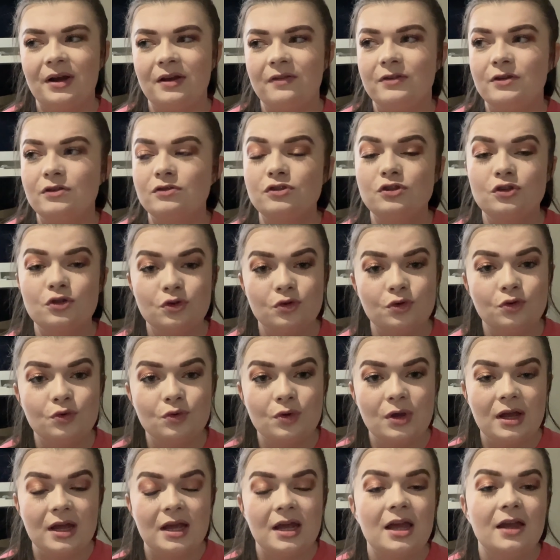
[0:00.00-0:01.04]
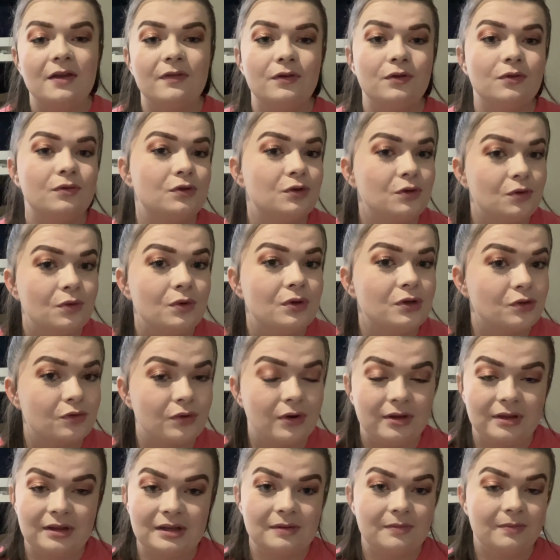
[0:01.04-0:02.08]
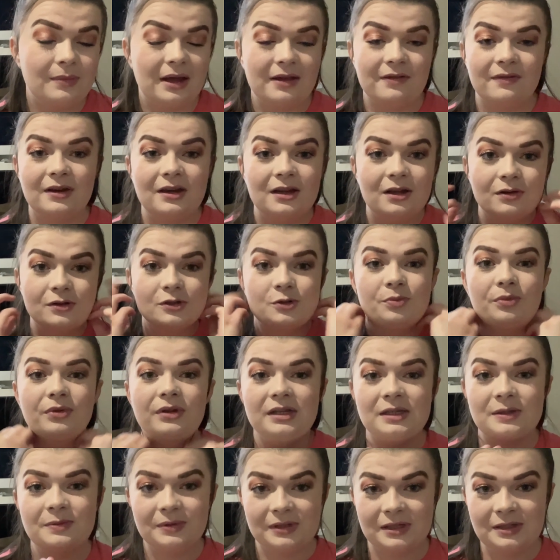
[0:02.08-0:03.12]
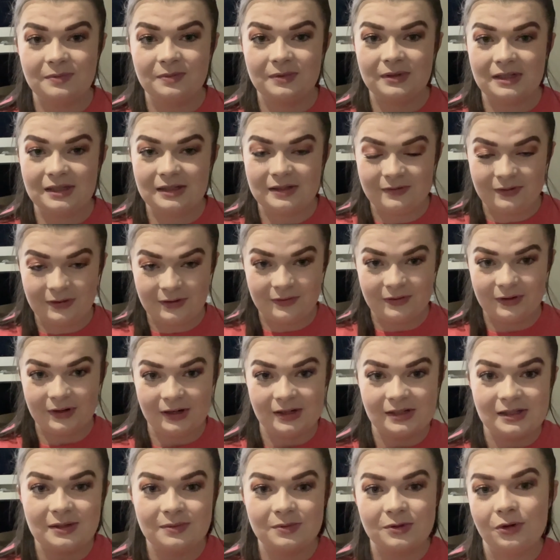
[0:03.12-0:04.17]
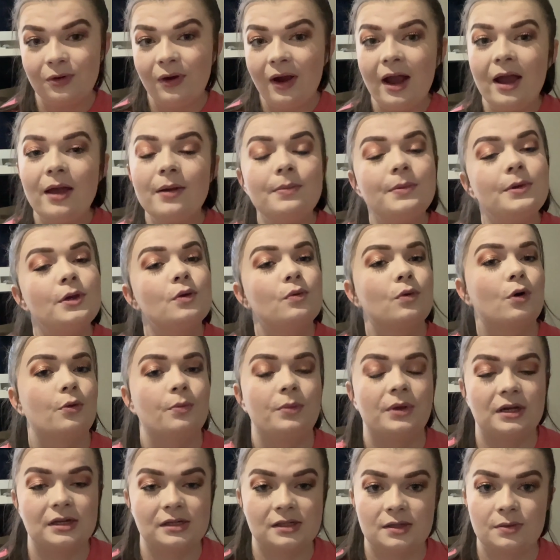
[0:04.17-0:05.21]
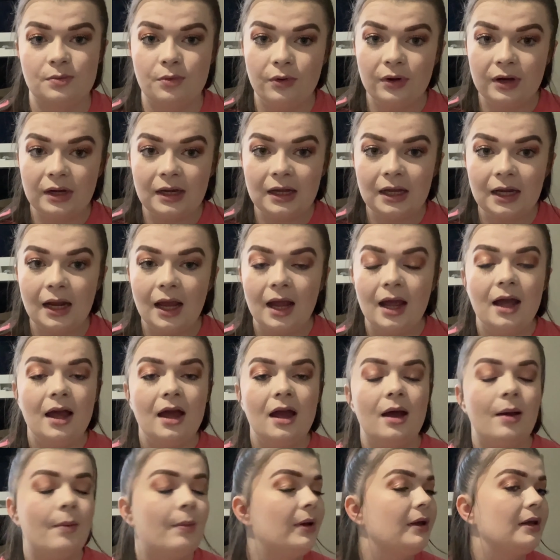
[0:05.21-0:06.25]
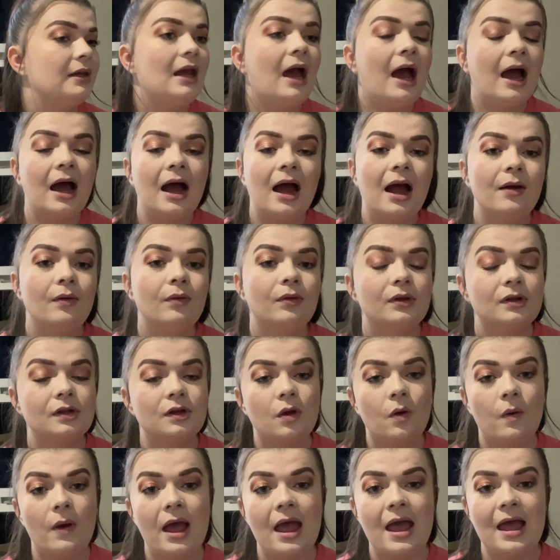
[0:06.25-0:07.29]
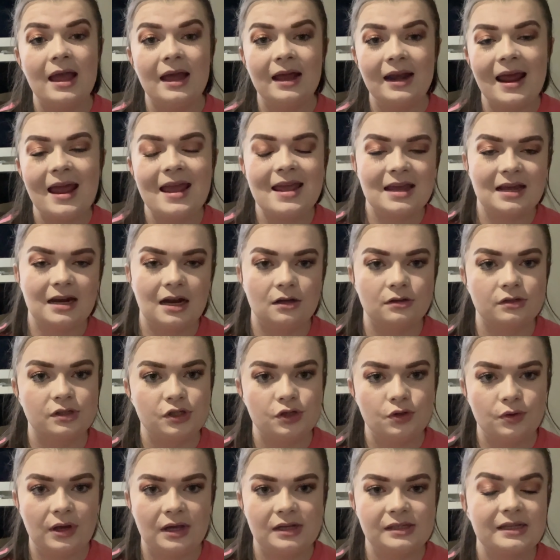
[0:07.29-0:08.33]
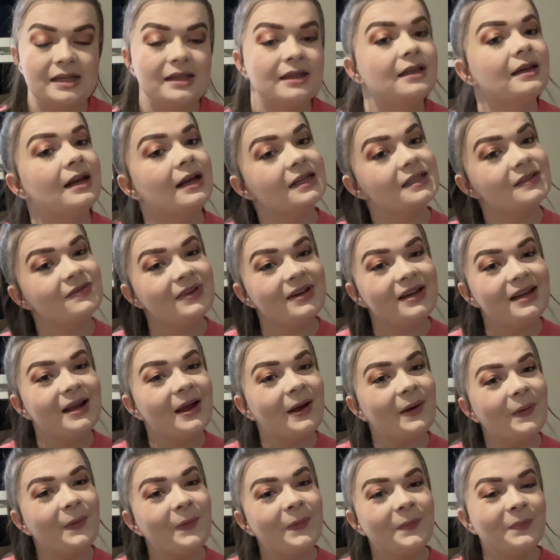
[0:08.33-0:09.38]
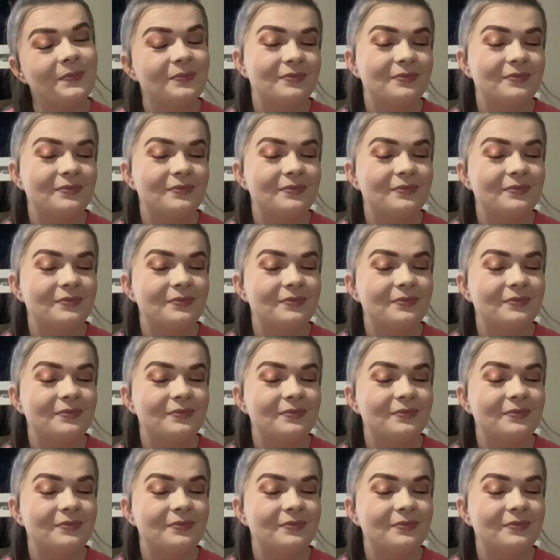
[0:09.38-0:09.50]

if you do if you do enjoy the, my videos, please please please feel free to subscribe. You won't be disappointed. But yeah, I will go ahead and I'll see you guys in the next video.